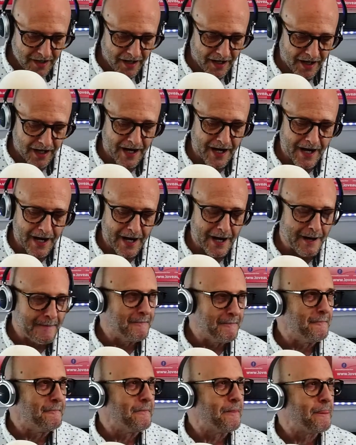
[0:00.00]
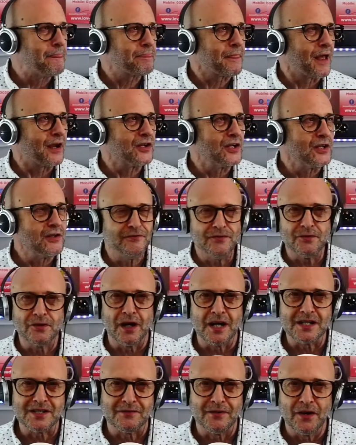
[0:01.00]
I don't know if you
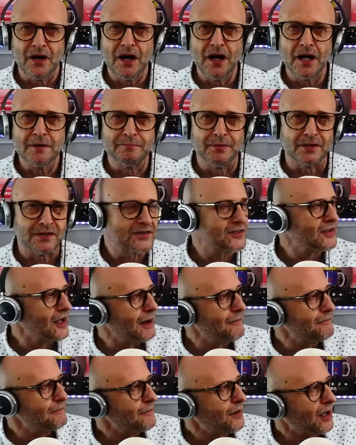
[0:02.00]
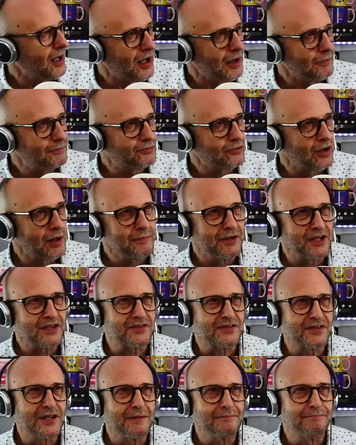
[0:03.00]
guys have heard, but our Prime
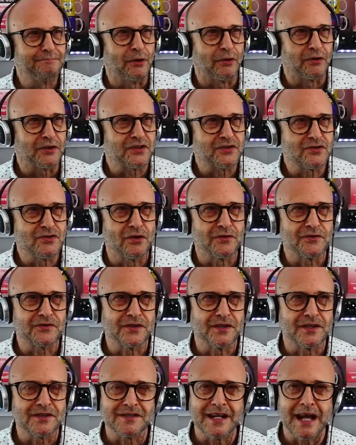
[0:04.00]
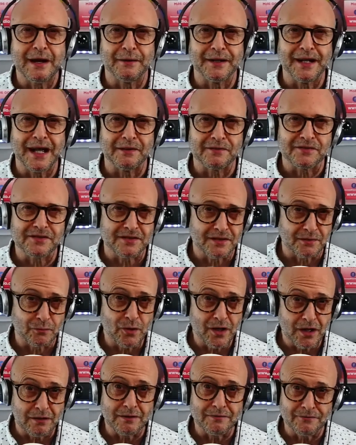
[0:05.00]
Minister Boris Johnson has now announced that we
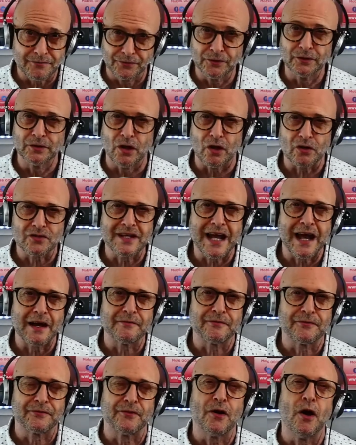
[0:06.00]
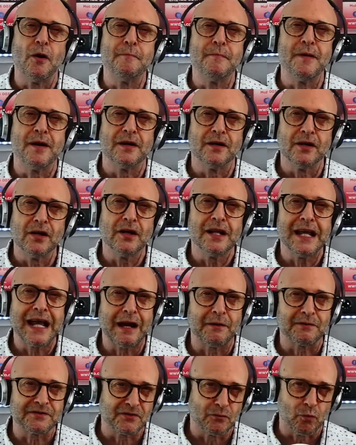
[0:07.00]
are in full lockdown from early
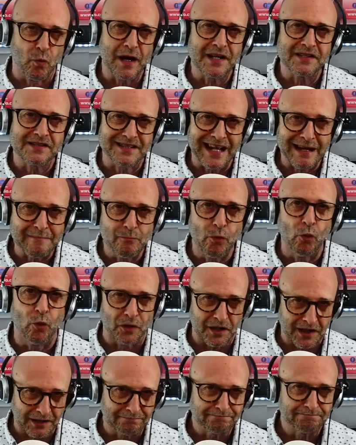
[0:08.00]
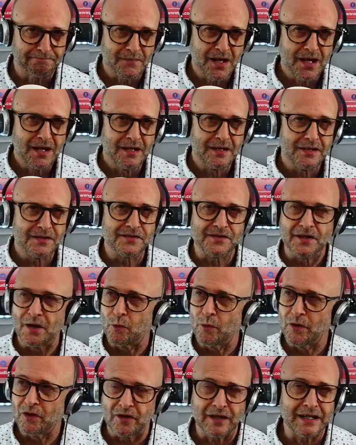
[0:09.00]
hours of Wednesday morning. So
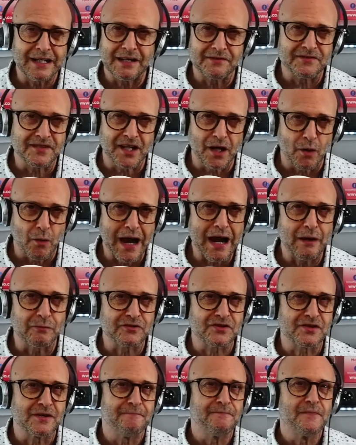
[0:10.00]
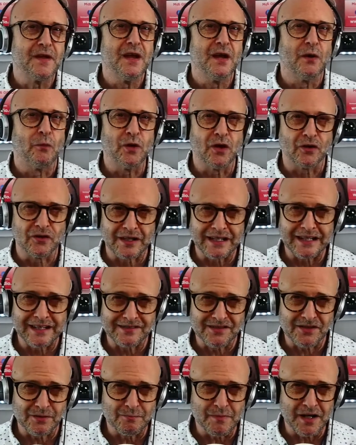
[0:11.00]
we're not allowed to go out. We aren't allowed
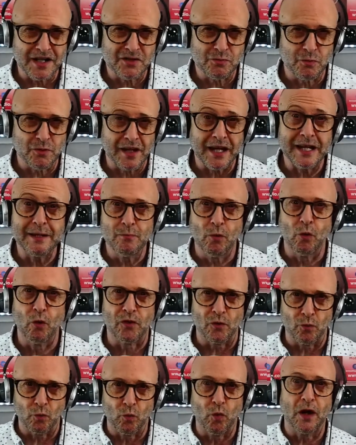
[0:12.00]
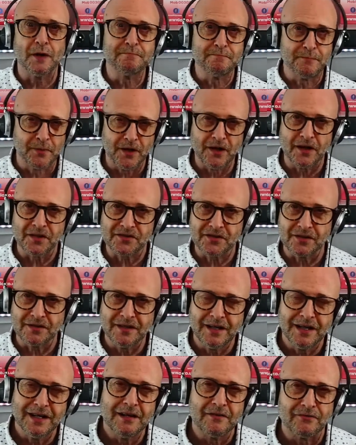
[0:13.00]
to mix with any more than one person
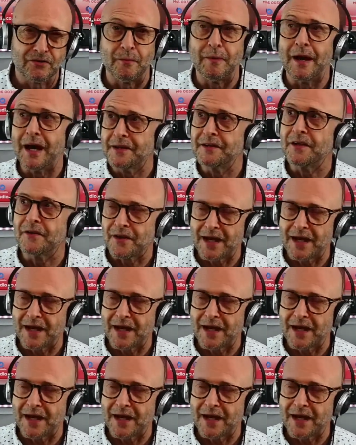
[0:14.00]
from another